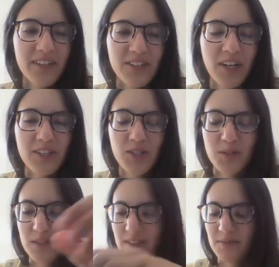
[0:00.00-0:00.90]
to
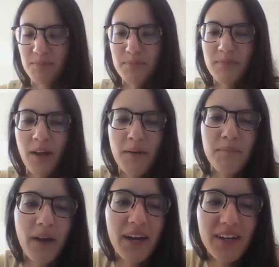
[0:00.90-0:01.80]
touch
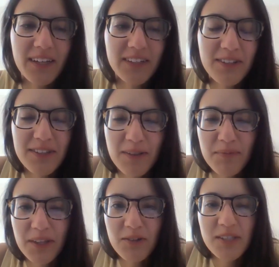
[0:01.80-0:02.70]
back on
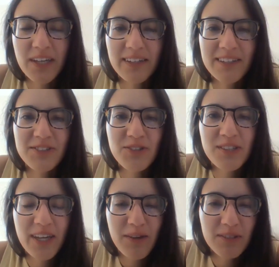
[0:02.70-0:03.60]
something you said. Did you
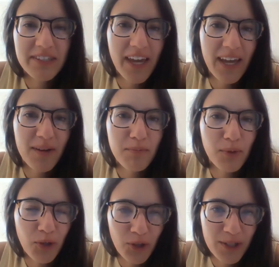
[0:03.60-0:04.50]
say it was Camp
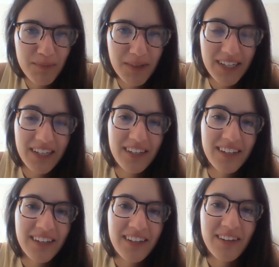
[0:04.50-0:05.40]
Erdmann?
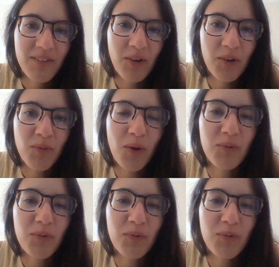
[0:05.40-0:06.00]
Or what?